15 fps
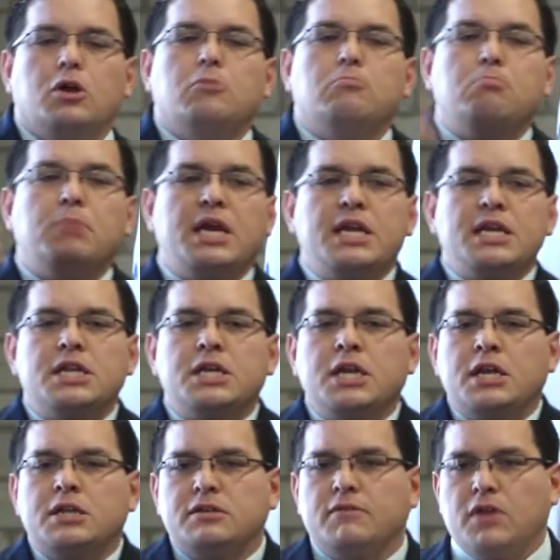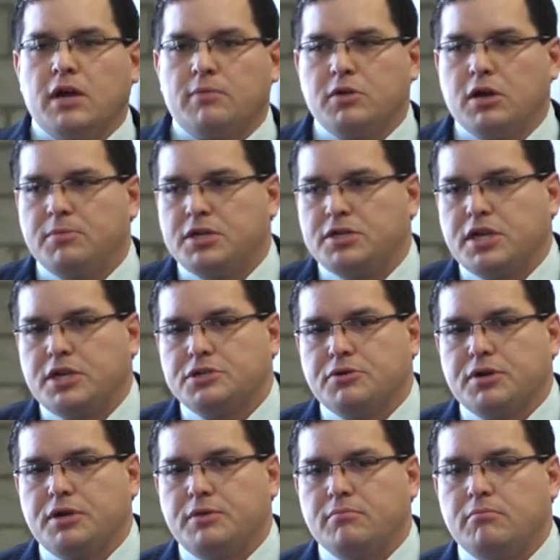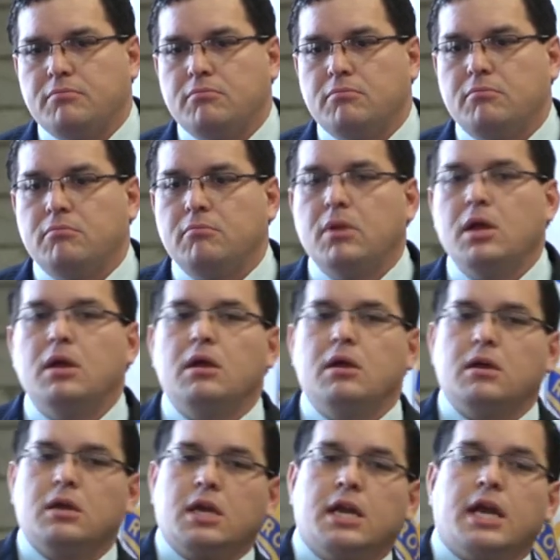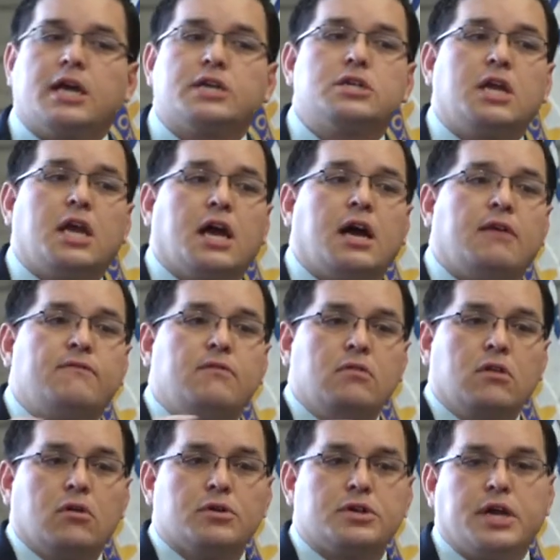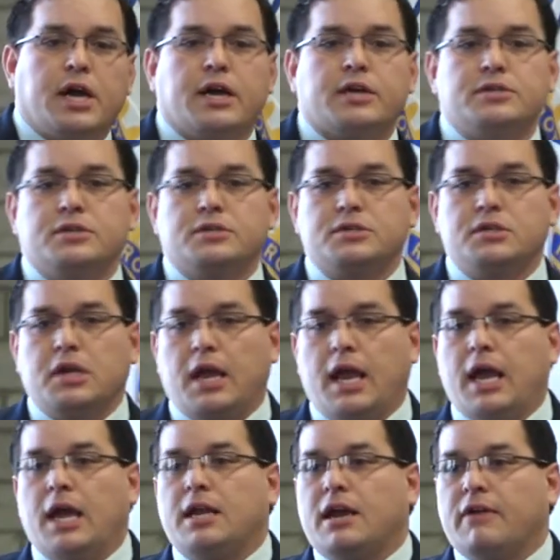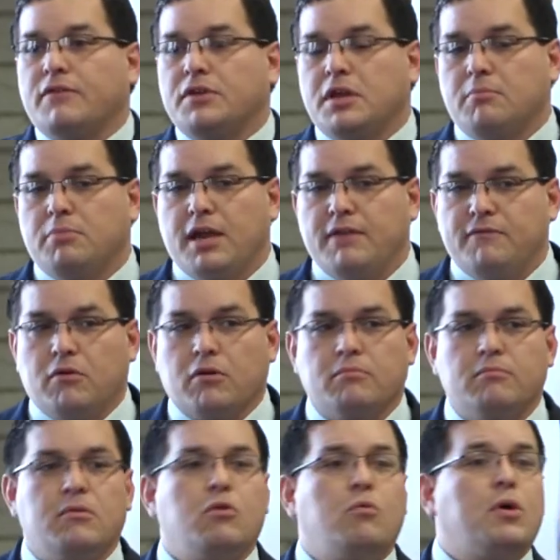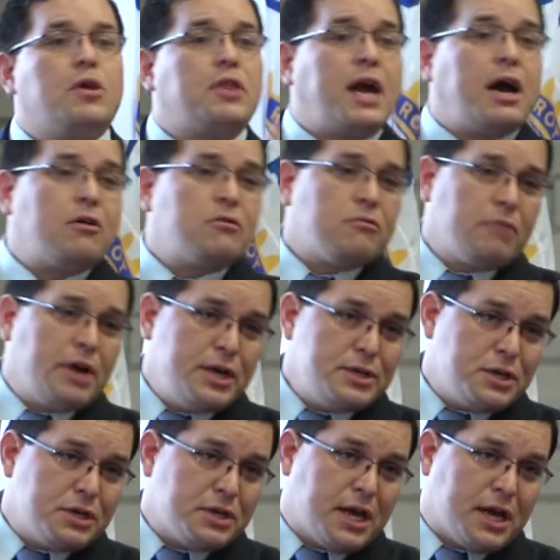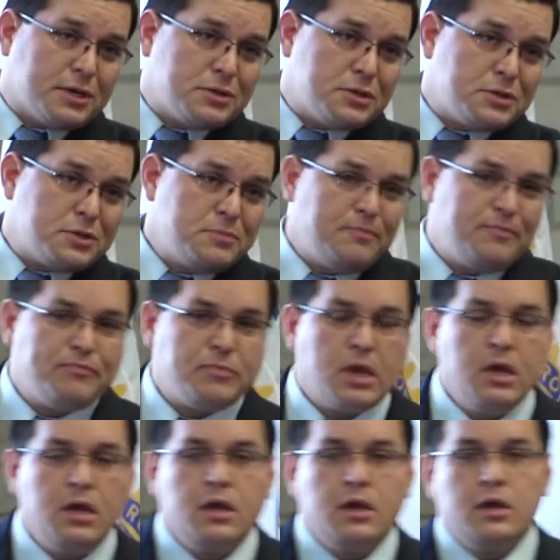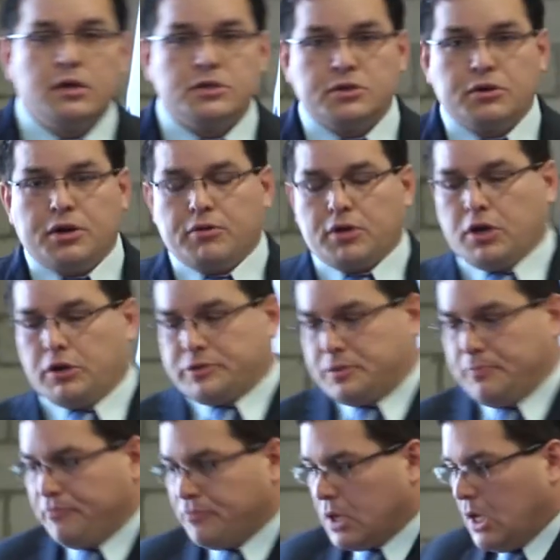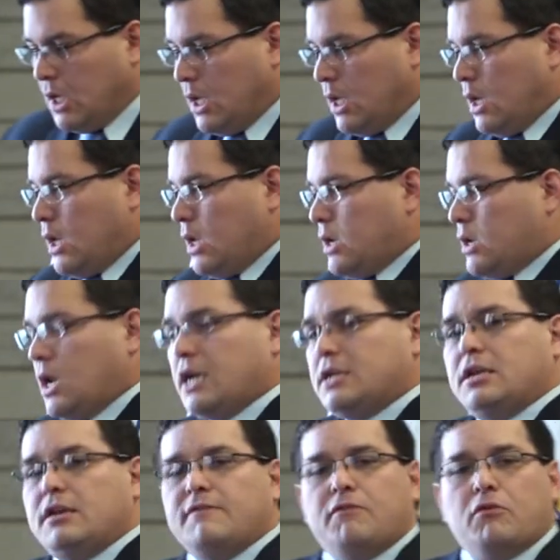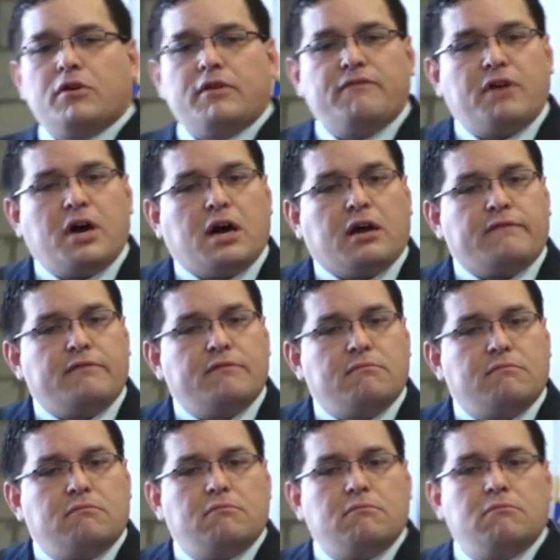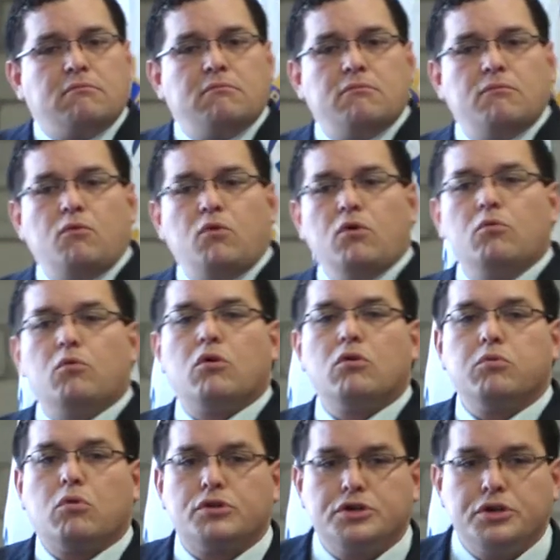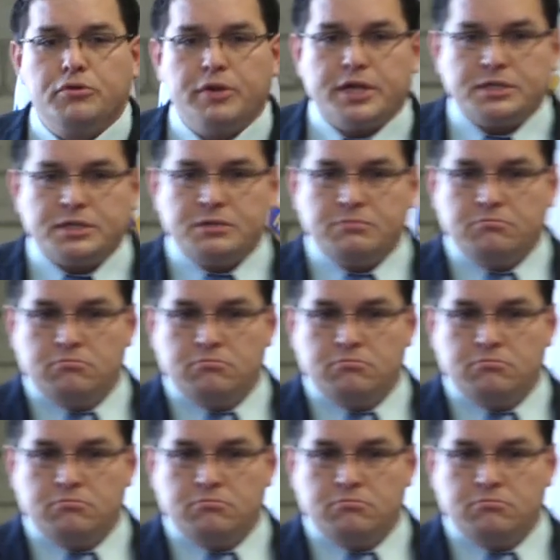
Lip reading: meeting the needs of the upcoming century, can actually have lower taxes and everything paid for without raising taxes. So here it goes. 1945, World War II ends.